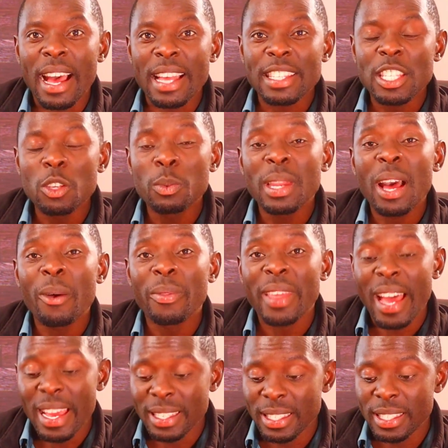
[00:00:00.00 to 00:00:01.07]
assume now
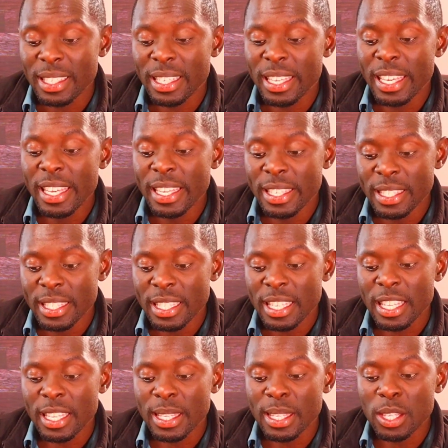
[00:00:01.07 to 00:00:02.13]
that
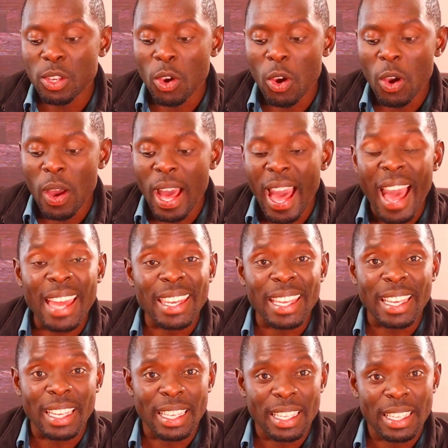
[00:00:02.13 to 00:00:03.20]
is your
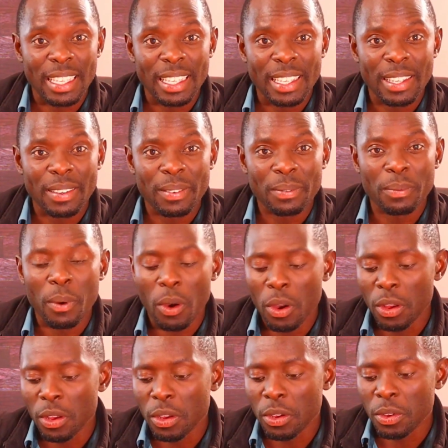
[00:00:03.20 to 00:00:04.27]
earning
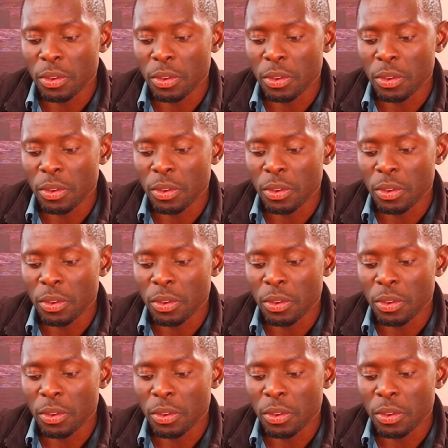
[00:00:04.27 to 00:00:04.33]
for